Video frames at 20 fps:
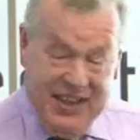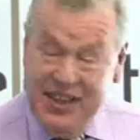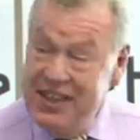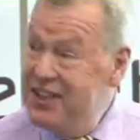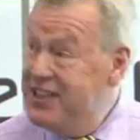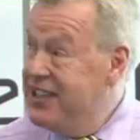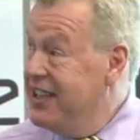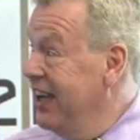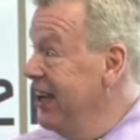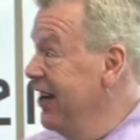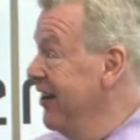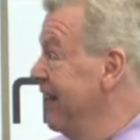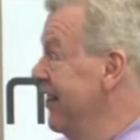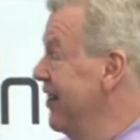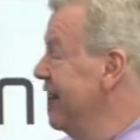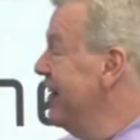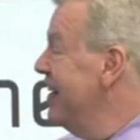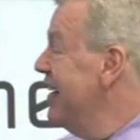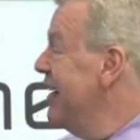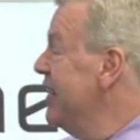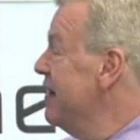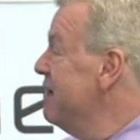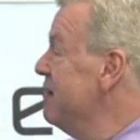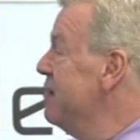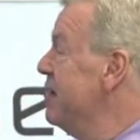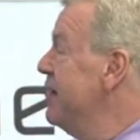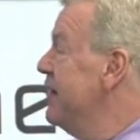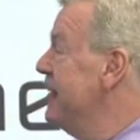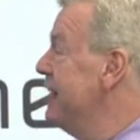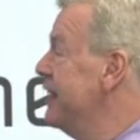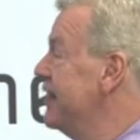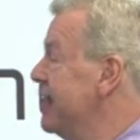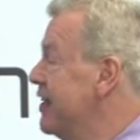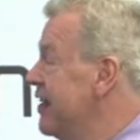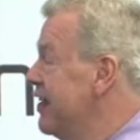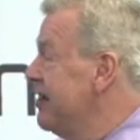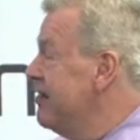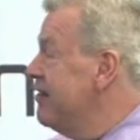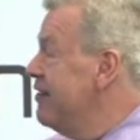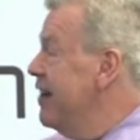So,
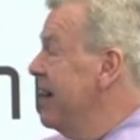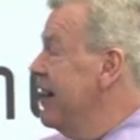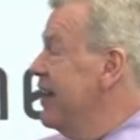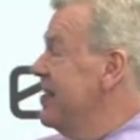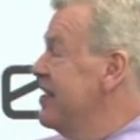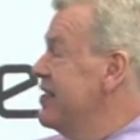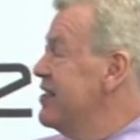right,